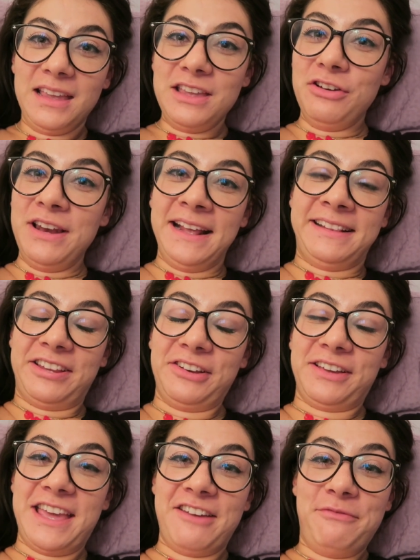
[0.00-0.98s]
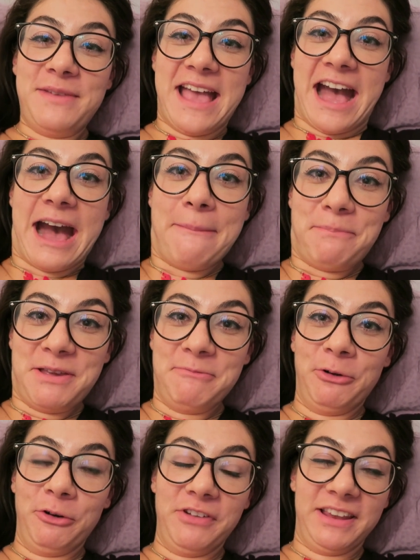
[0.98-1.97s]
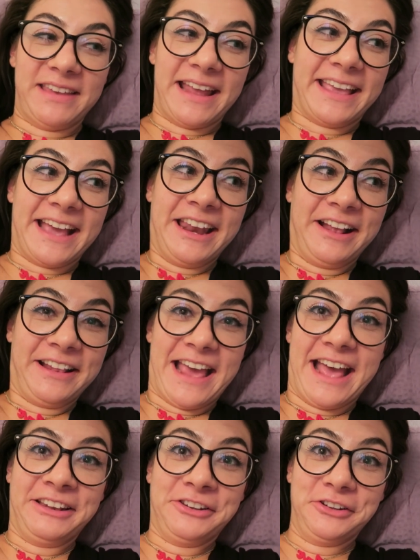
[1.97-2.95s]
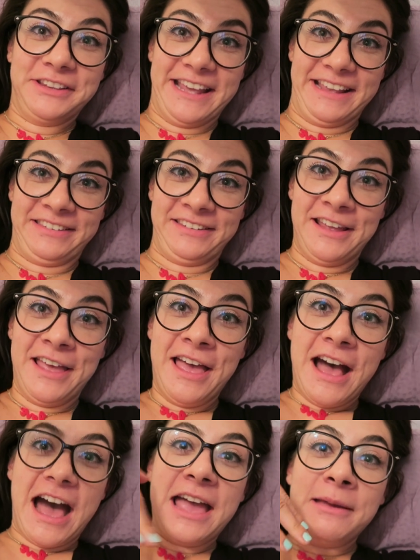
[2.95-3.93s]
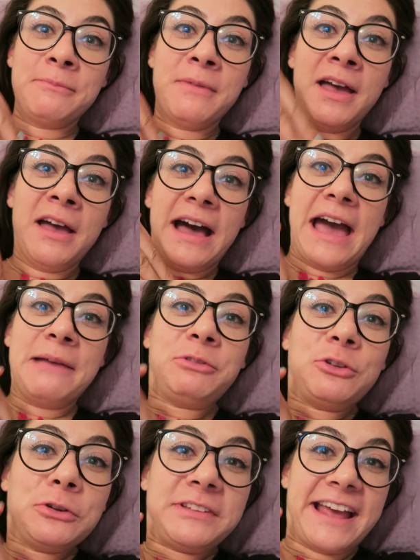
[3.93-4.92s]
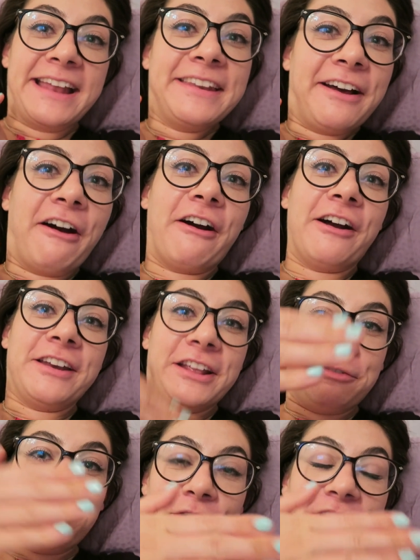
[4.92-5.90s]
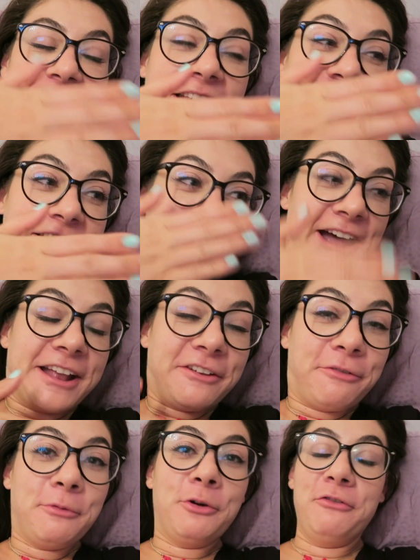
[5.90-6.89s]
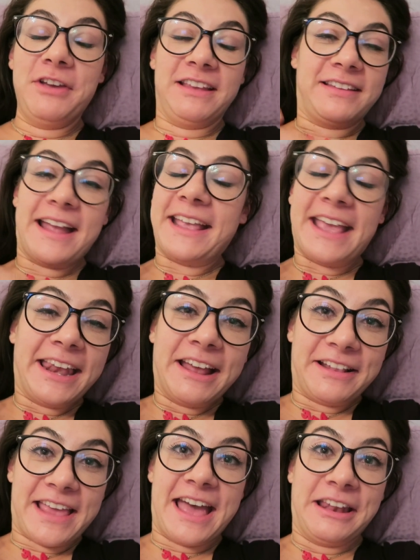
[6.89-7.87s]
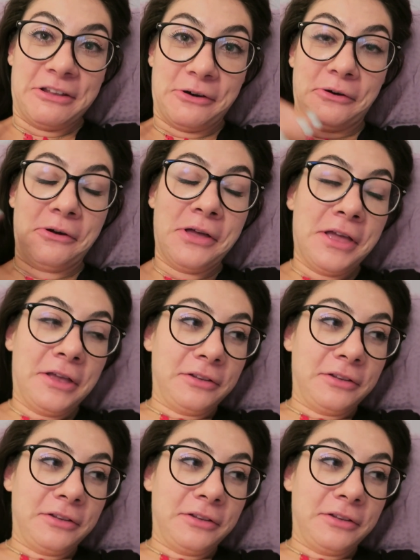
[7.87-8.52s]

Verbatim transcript: You need to give me happy movies. I cannot handle this. I'm too tender-hearted for these kind of movies. I cannot handle.